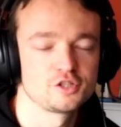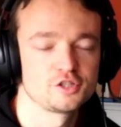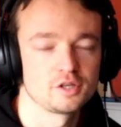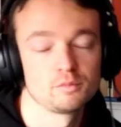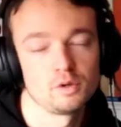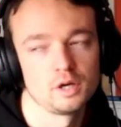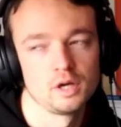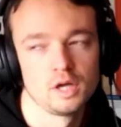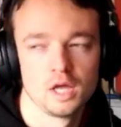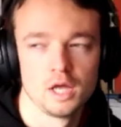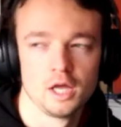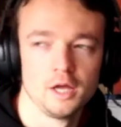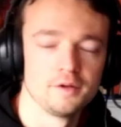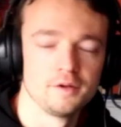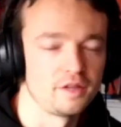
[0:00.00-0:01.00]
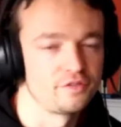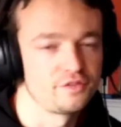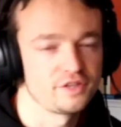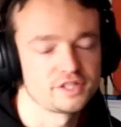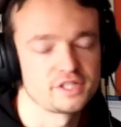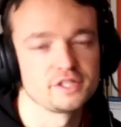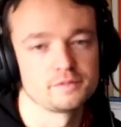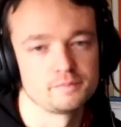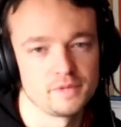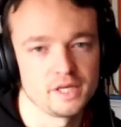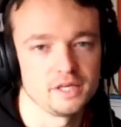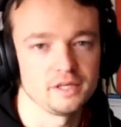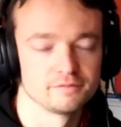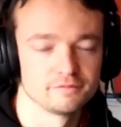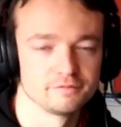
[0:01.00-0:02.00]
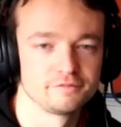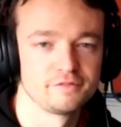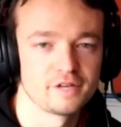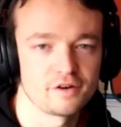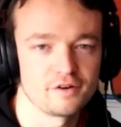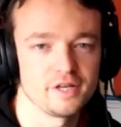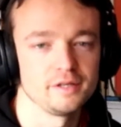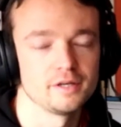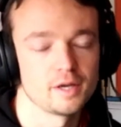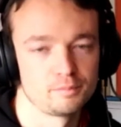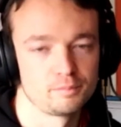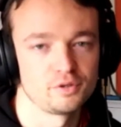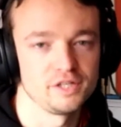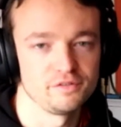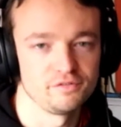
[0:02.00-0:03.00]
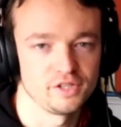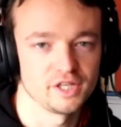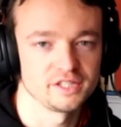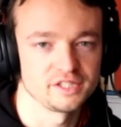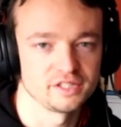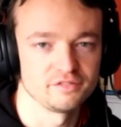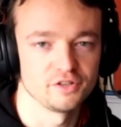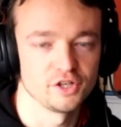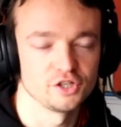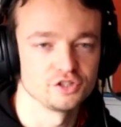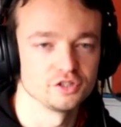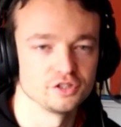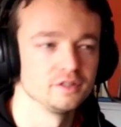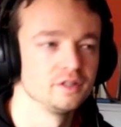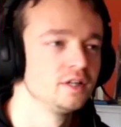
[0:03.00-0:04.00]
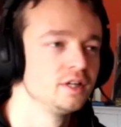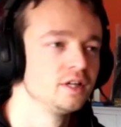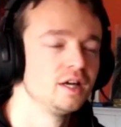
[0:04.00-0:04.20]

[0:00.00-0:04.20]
well, this is me very abbreviated version.